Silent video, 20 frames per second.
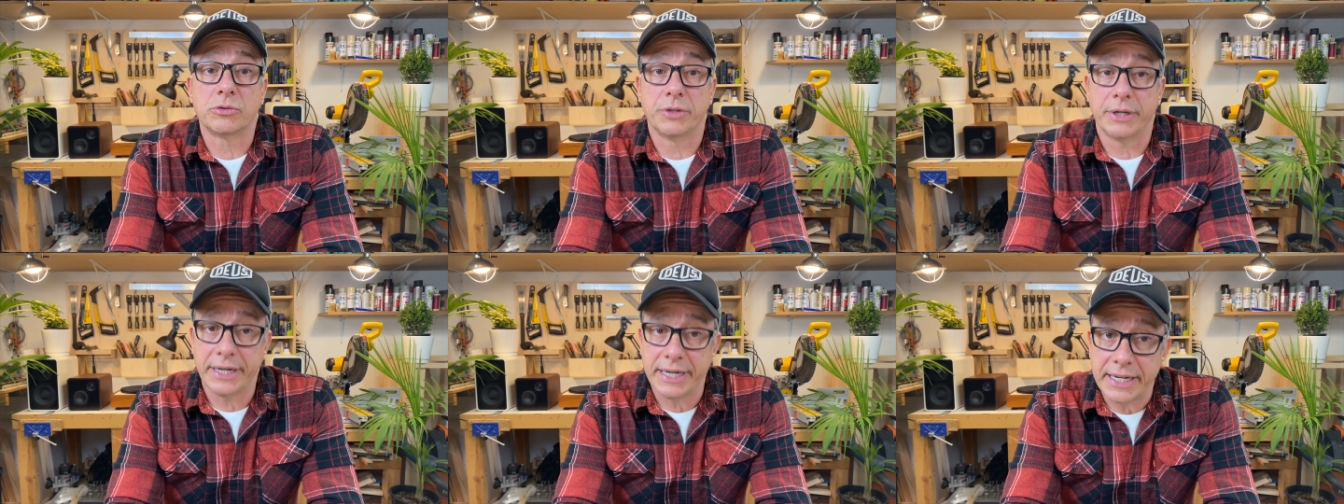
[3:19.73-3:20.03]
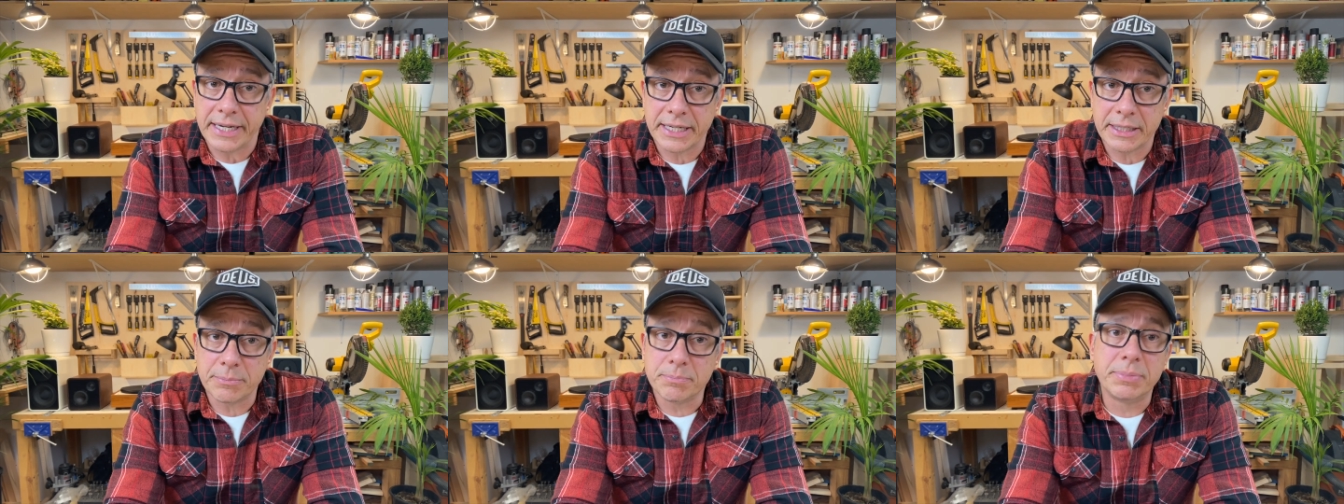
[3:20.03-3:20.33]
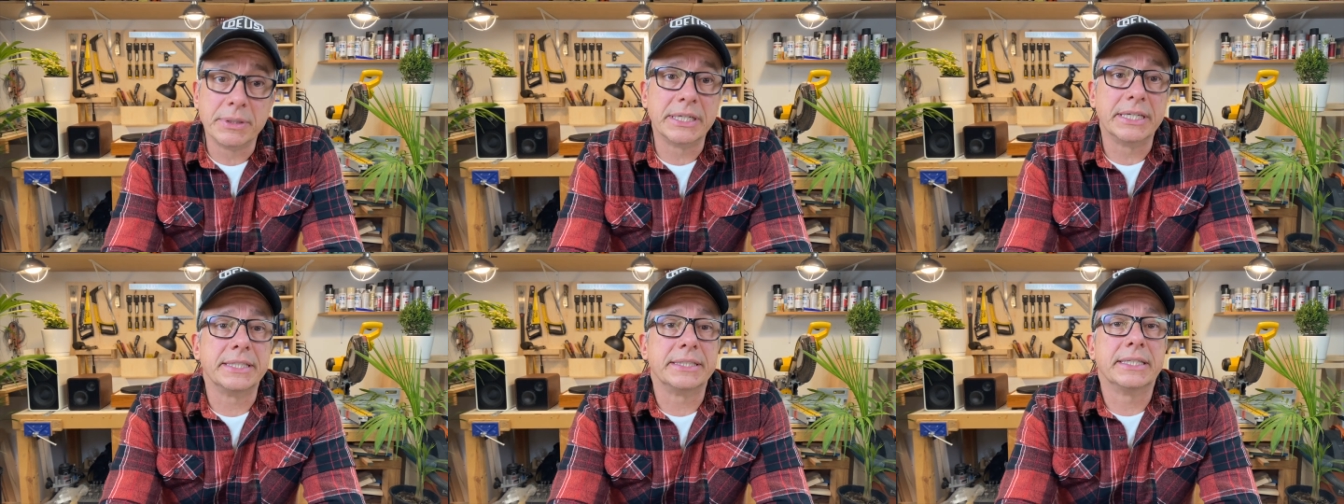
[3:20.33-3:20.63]
great,
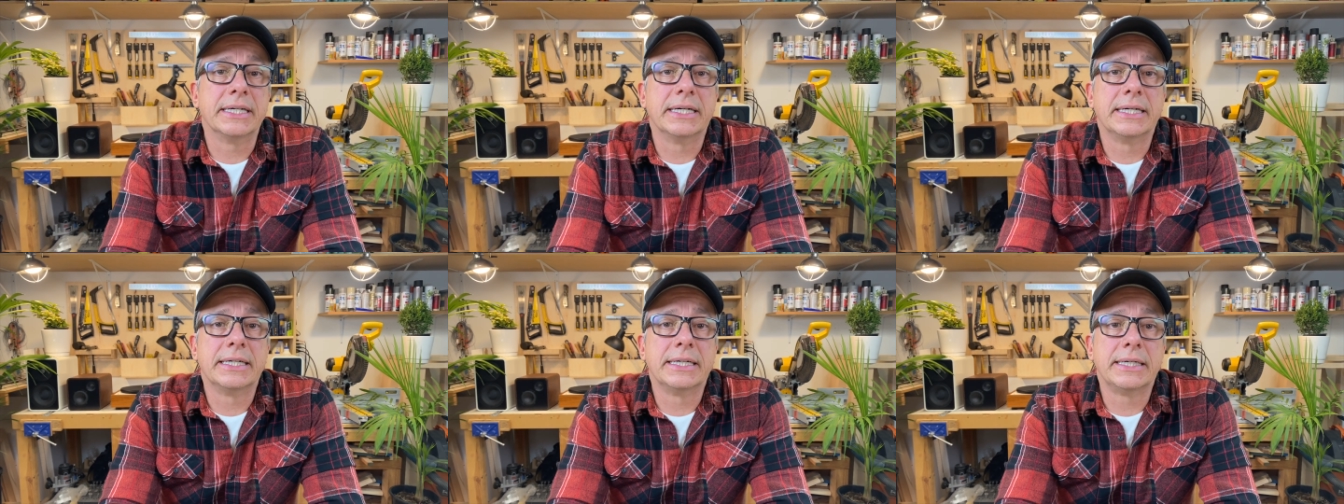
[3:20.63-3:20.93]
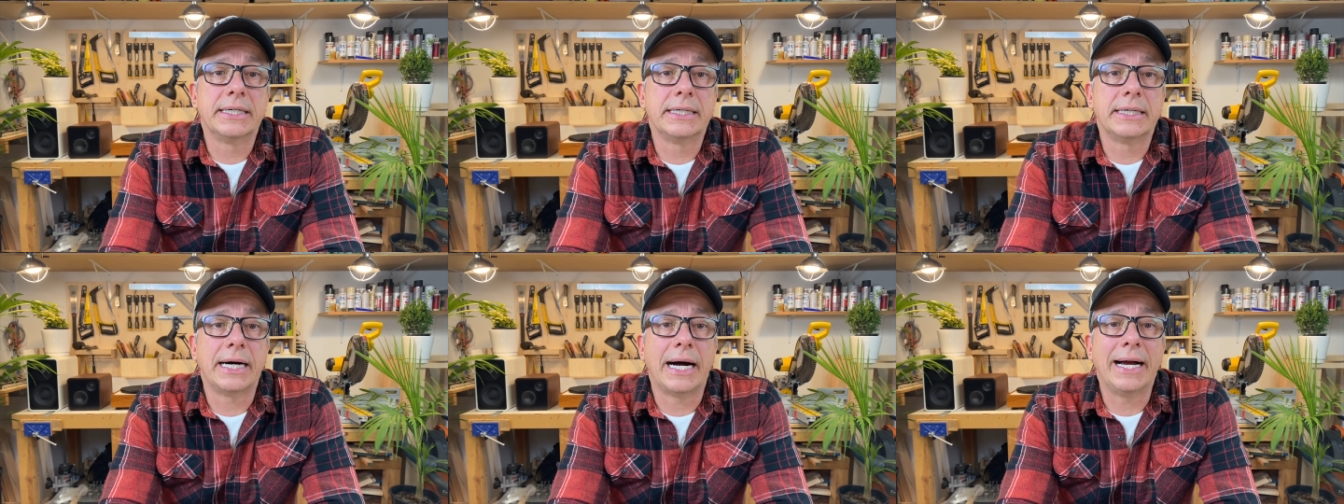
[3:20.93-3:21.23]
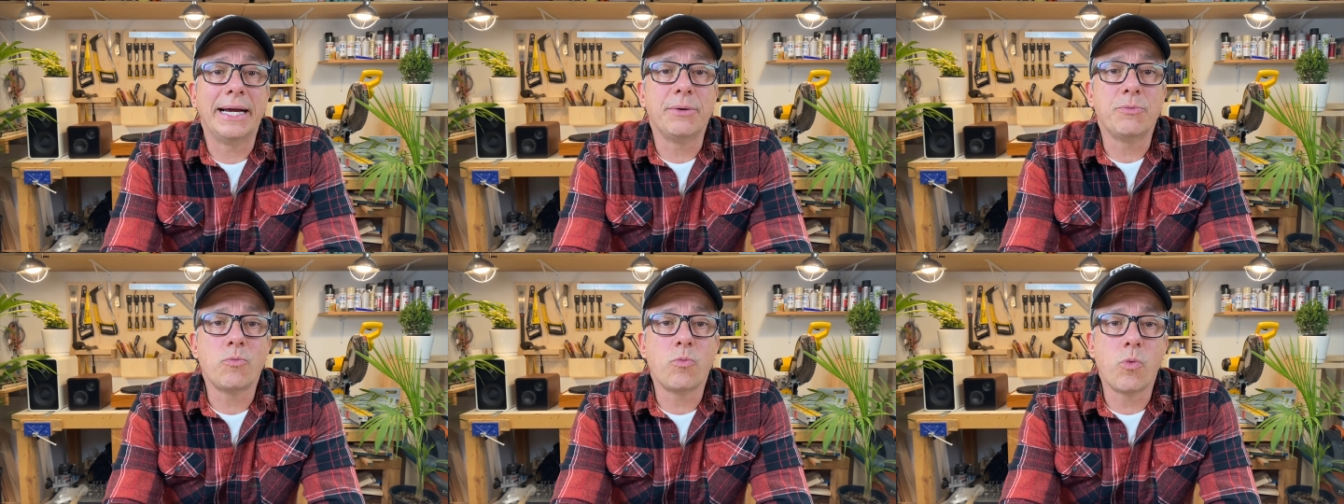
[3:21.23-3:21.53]
but uh,
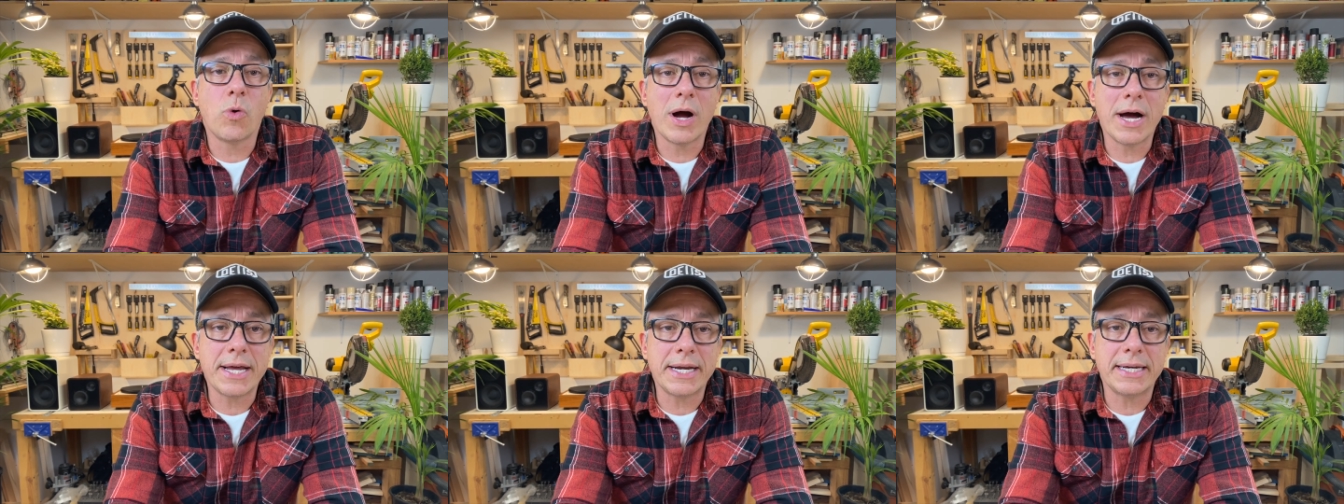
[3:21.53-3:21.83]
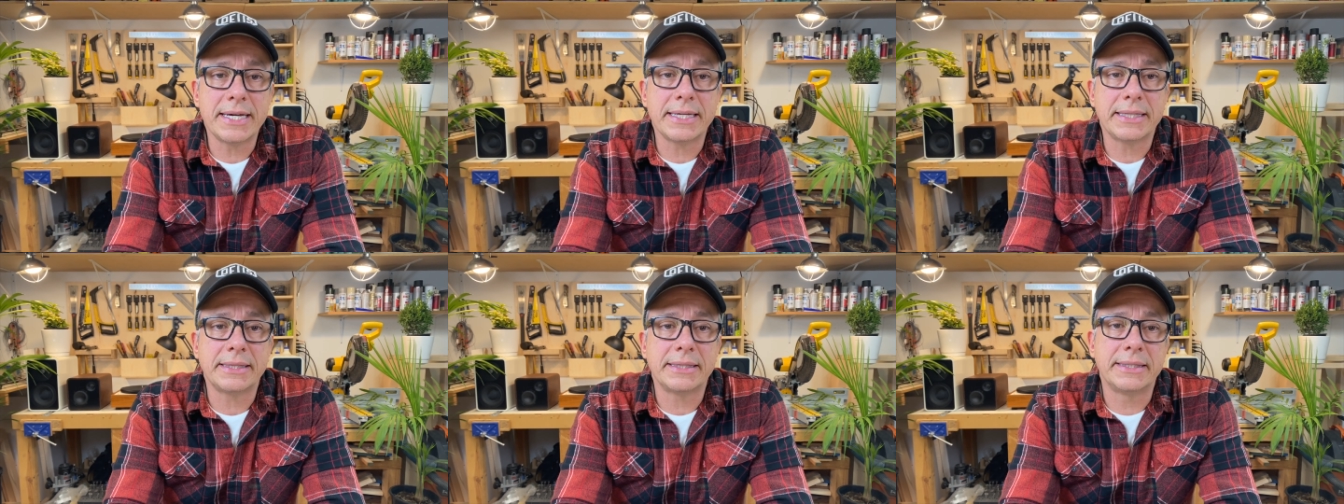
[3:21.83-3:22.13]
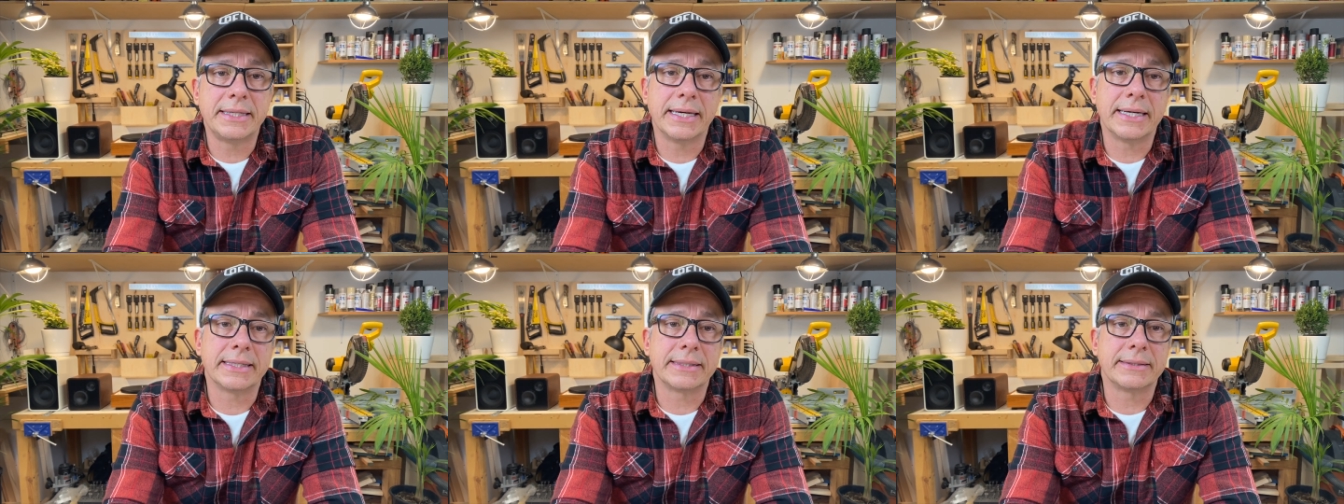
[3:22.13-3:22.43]
I wanted
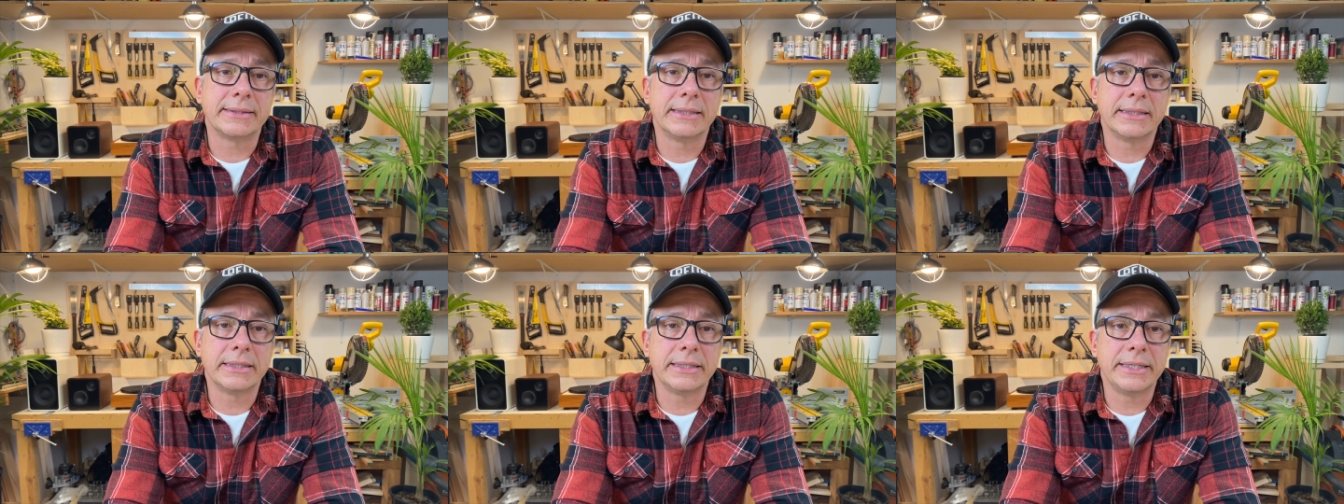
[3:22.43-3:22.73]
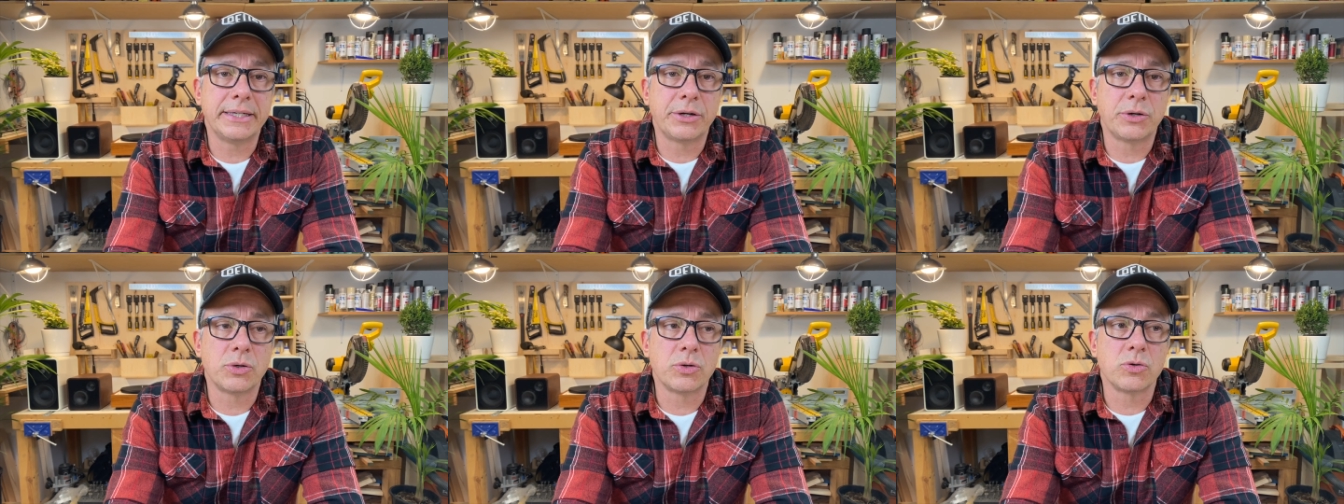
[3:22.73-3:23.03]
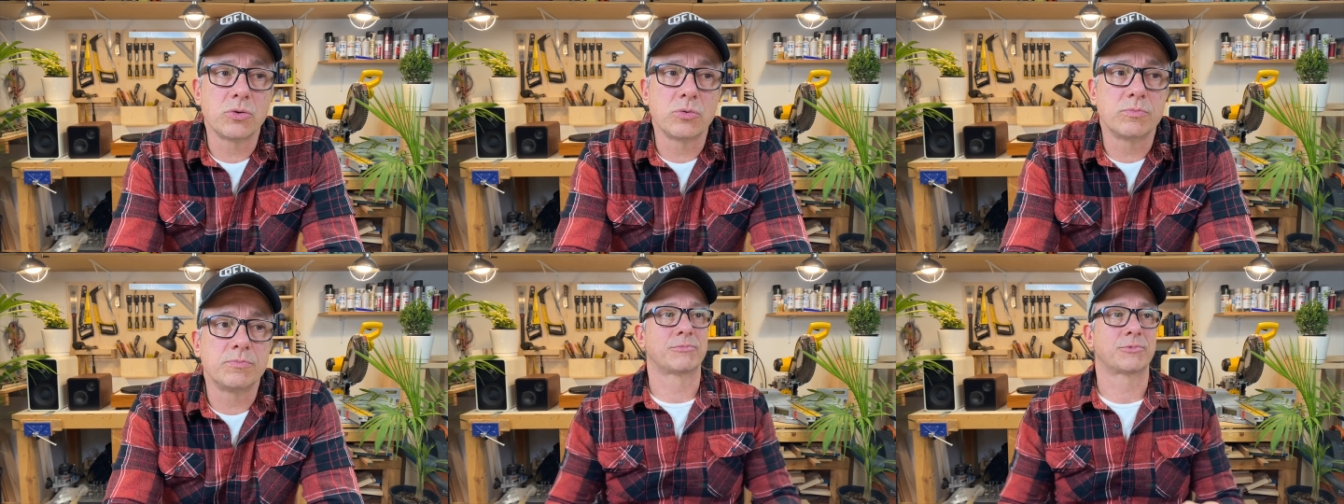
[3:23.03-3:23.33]
that
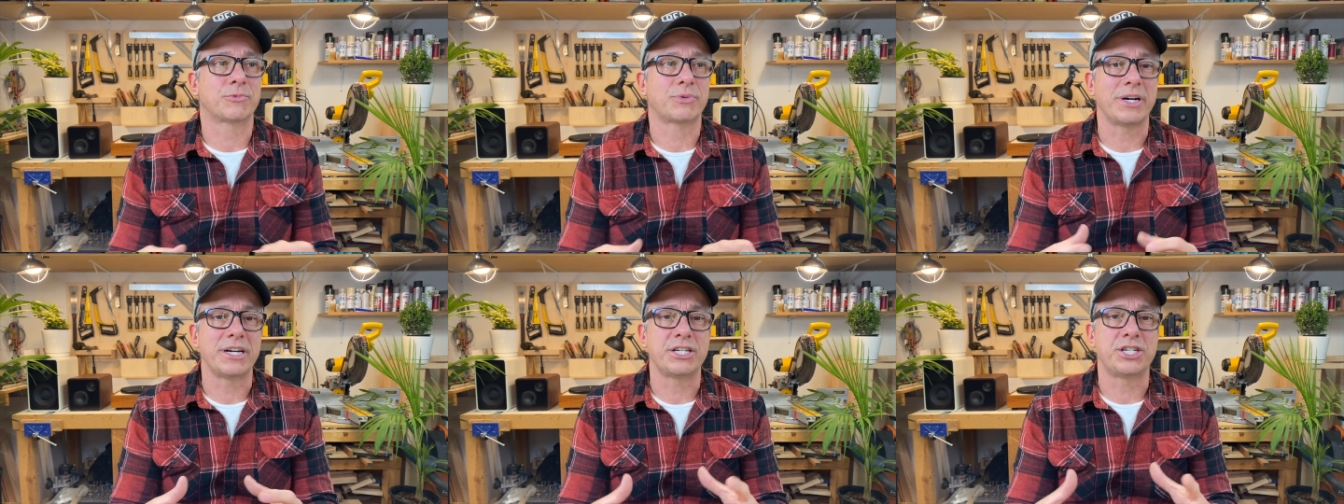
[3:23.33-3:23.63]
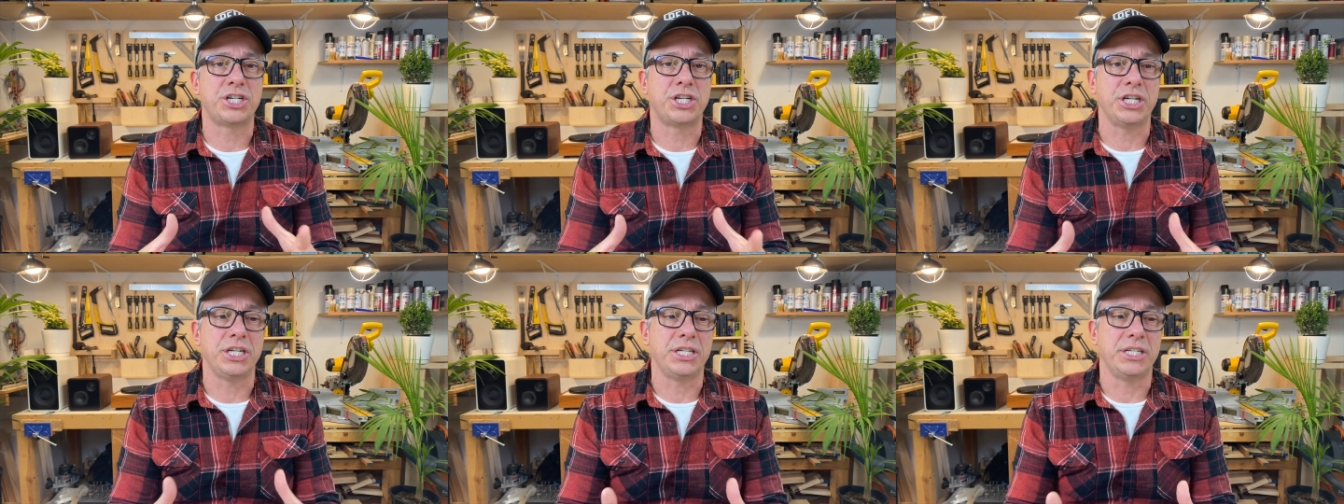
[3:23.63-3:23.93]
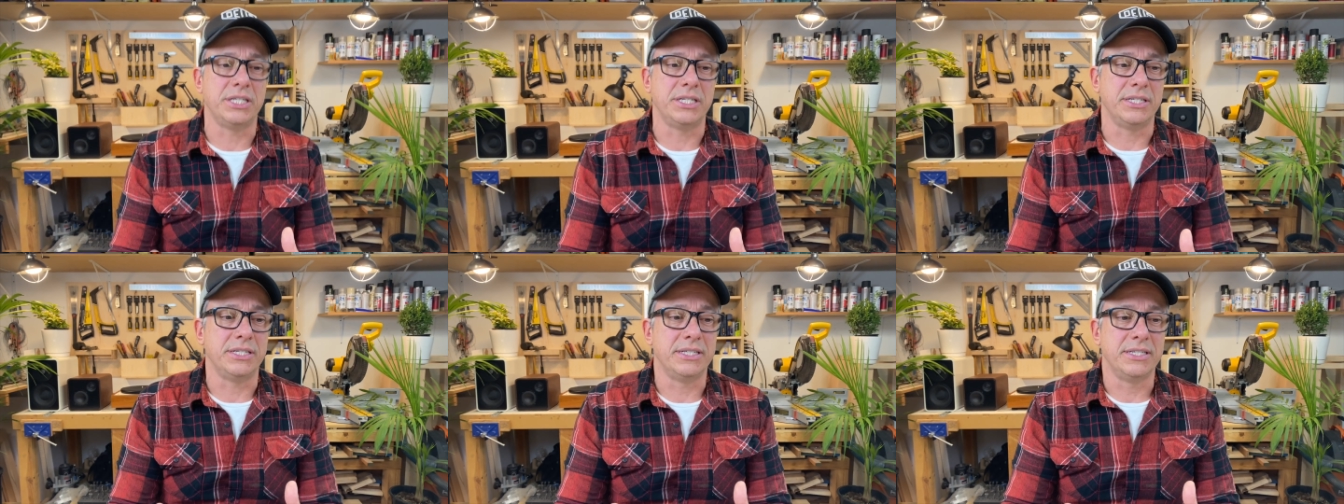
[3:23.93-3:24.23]
little
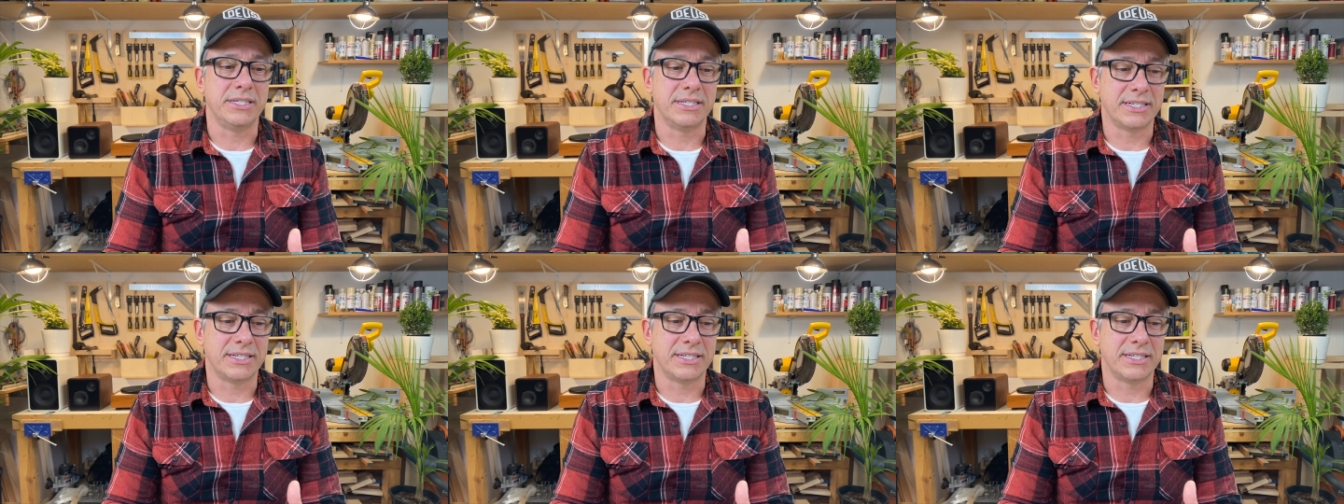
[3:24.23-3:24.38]
crunchy